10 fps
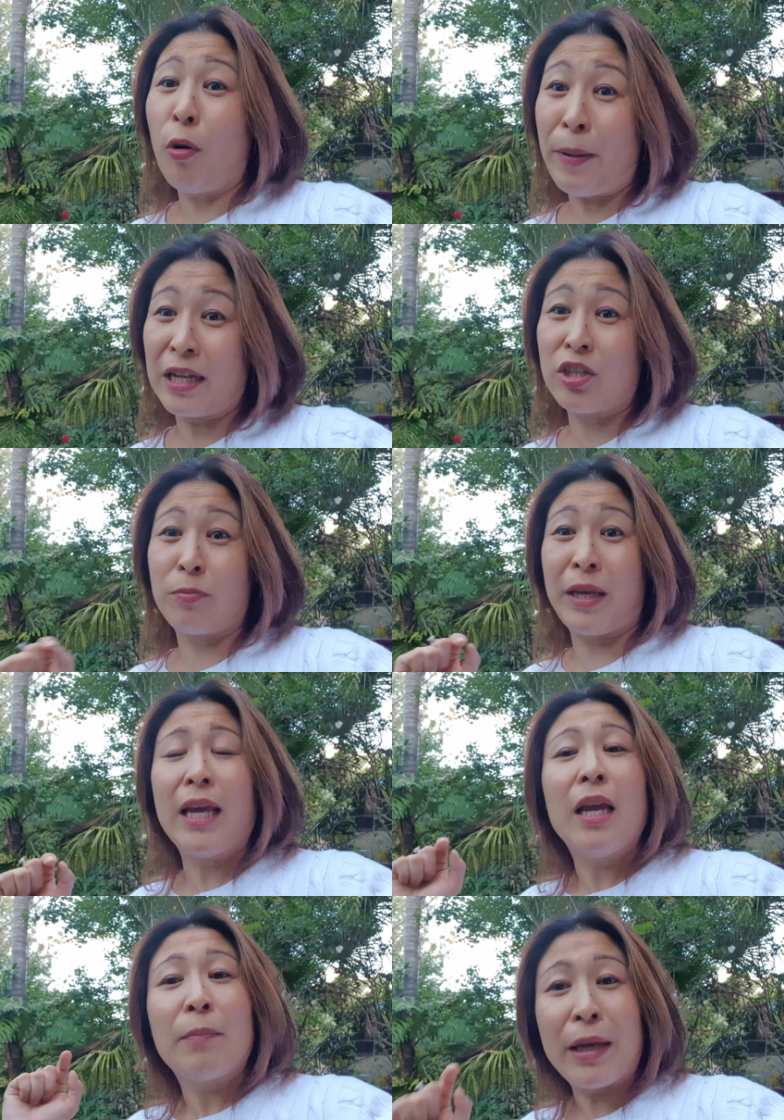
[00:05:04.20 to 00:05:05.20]
you're about to be
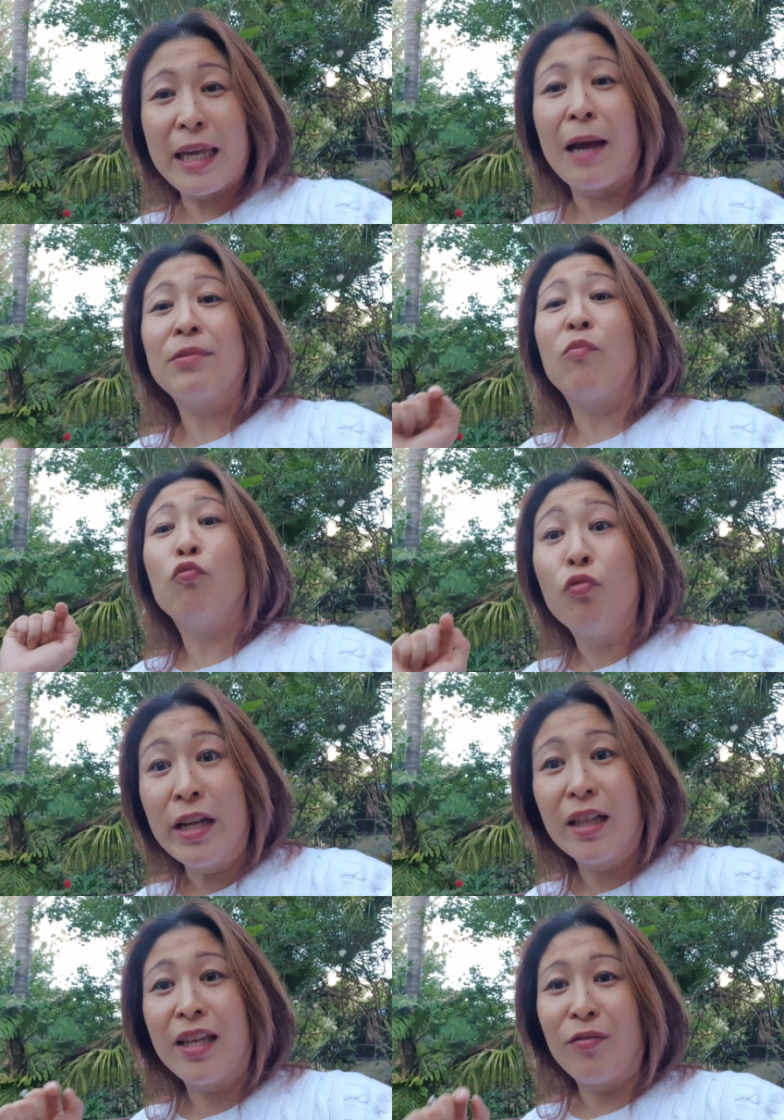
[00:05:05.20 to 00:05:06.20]
picking up some
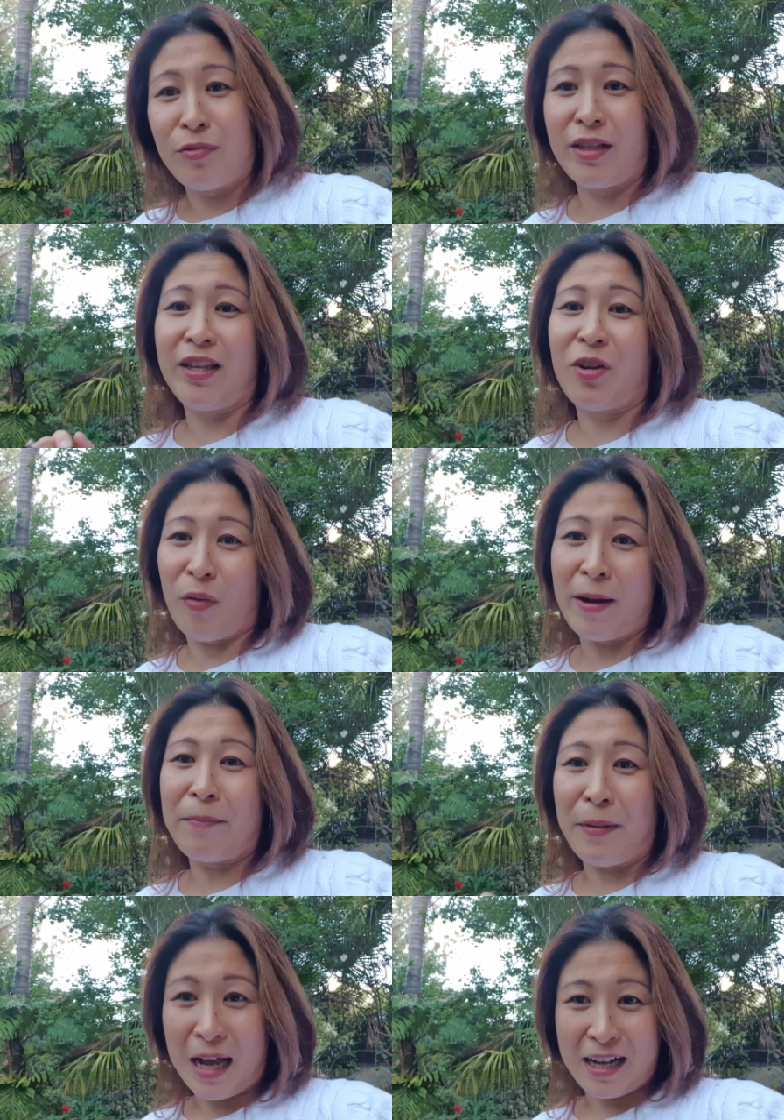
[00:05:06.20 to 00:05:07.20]
really, really
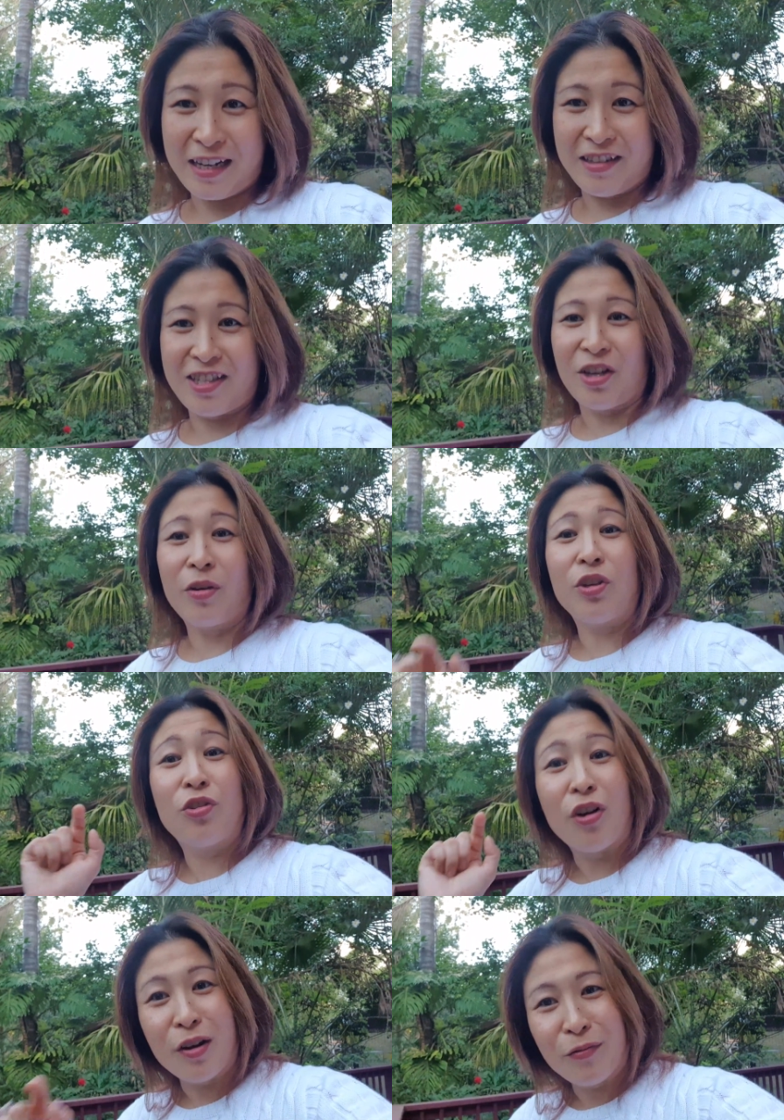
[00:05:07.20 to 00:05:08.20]
great bargains. So
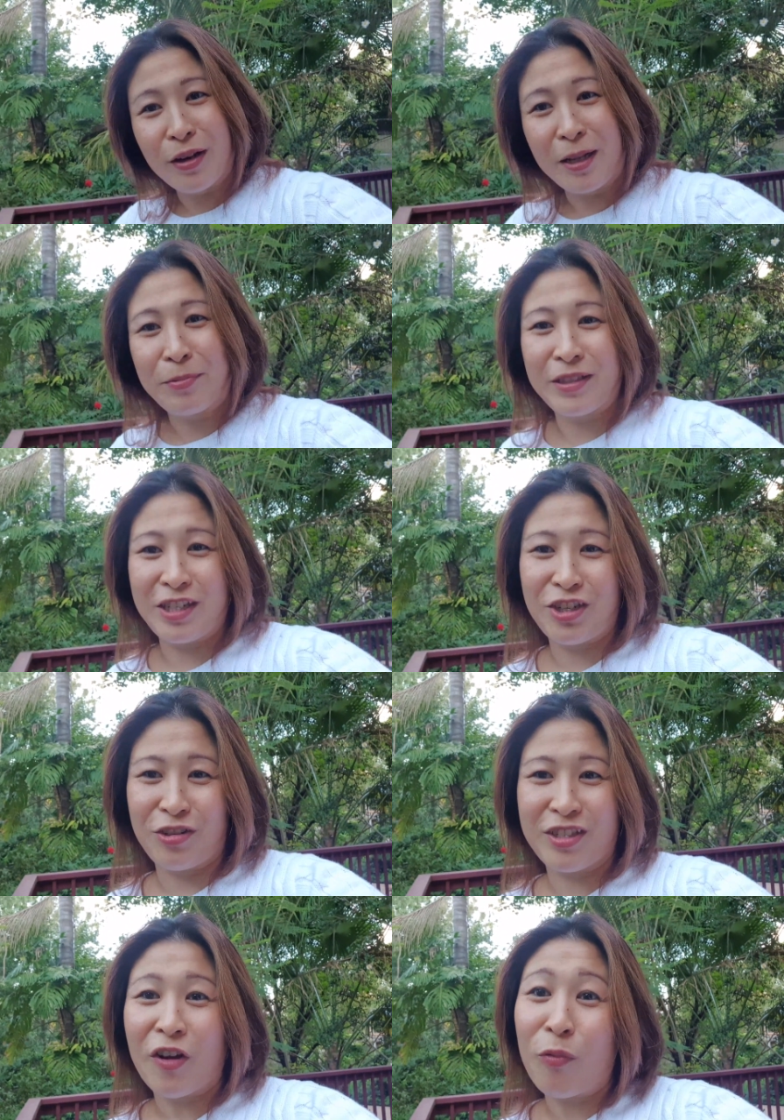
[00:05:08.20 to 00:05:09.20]
you've got to really position
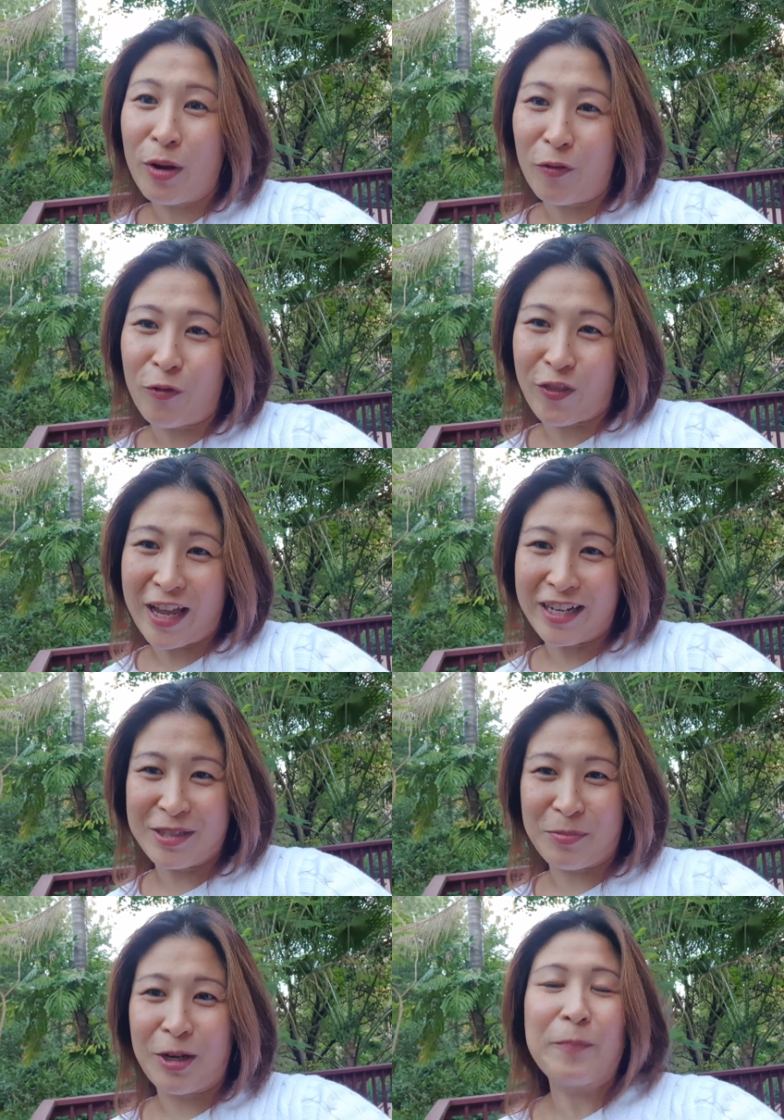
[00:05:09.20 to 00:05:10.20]
yourself well for that
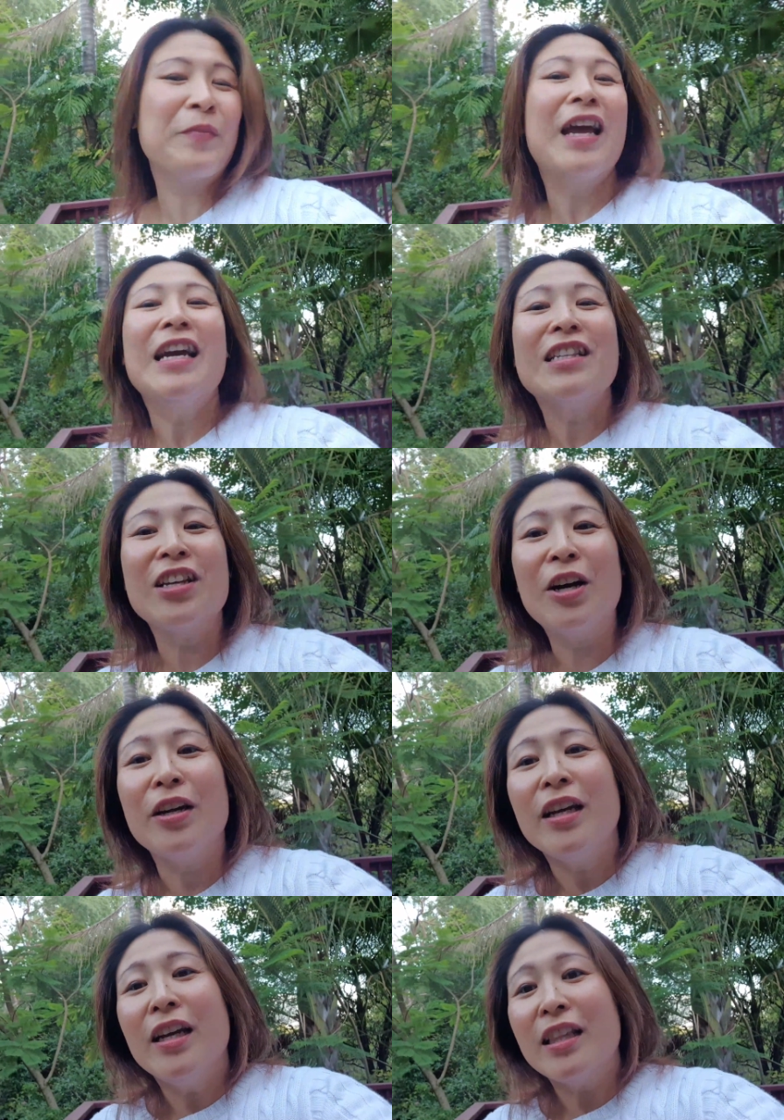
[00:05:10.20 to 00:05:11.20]
as well. So
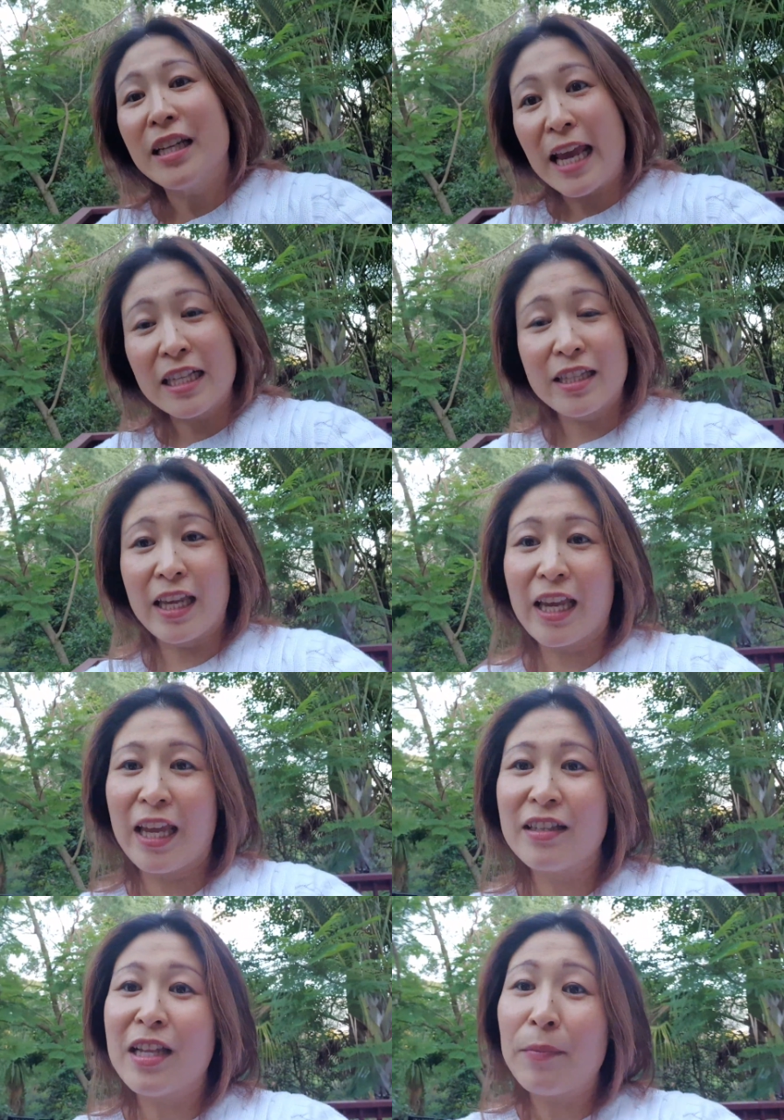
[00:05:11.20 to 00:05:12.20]
the next thing
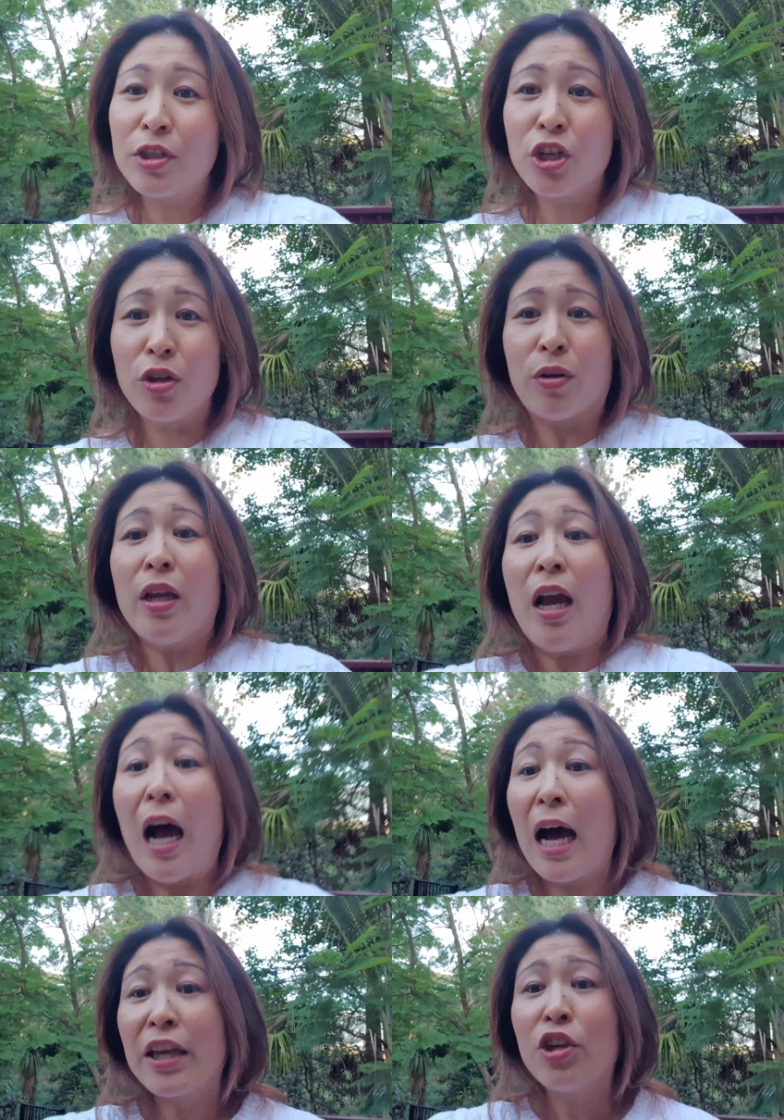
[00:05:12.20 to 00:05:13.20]
is number two,
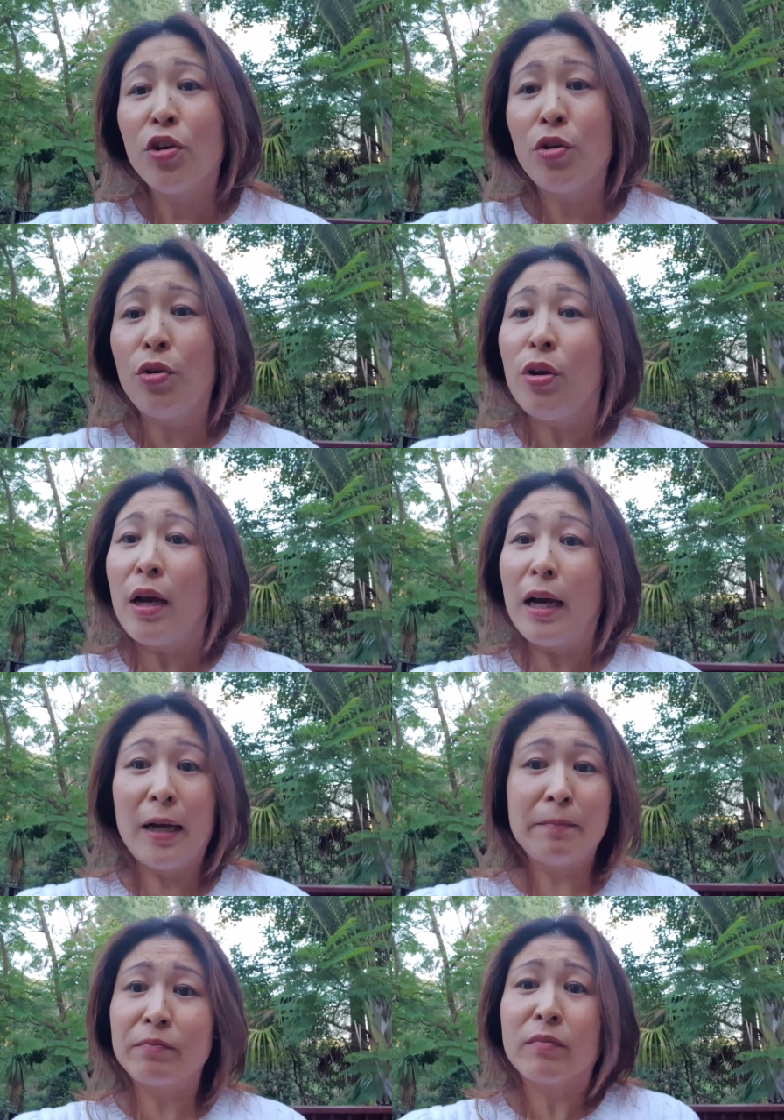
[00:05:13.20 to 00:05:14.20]
are you
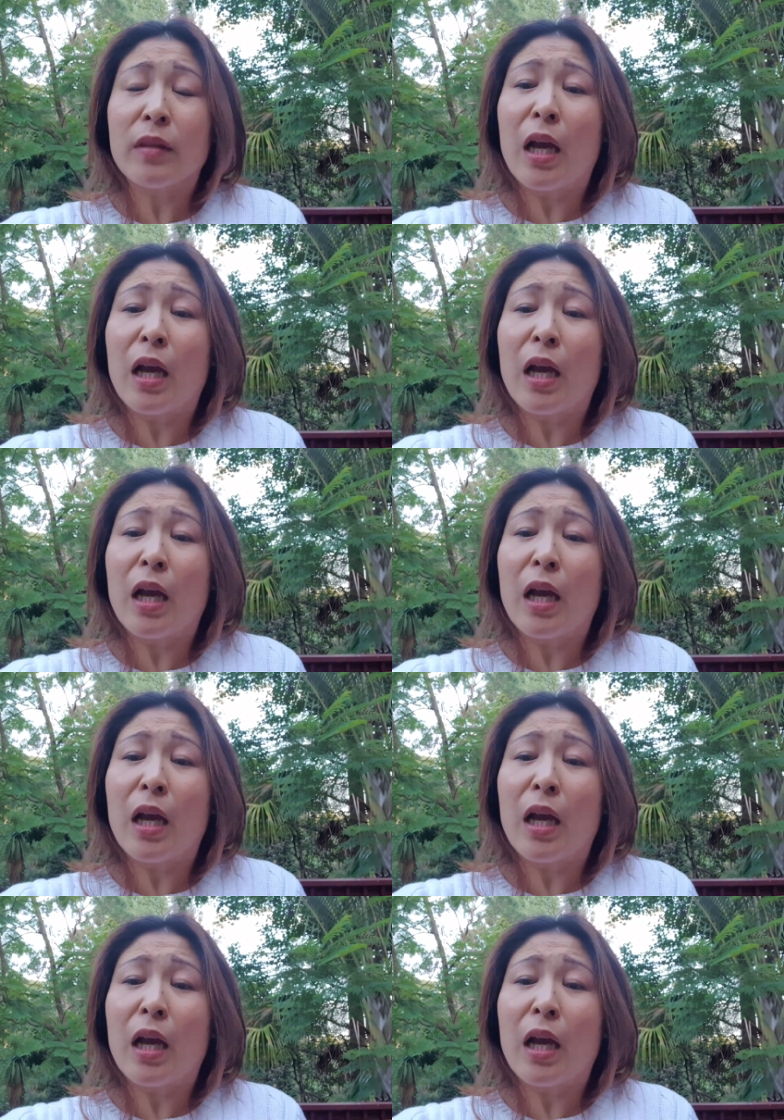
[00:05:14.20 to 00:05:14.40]
um,